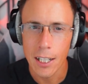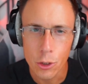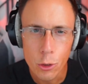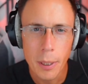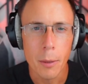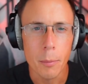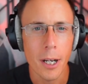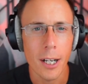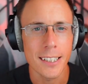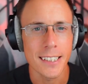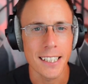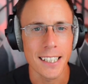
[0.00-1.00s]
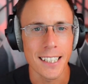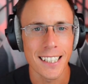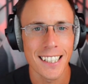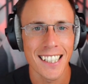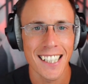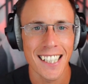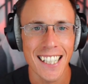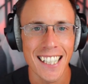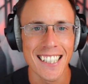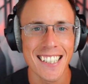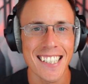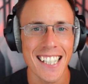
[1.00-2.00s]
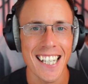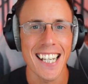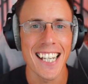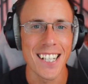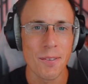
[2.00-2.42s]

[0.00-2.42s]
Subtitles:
allbound marketing is in.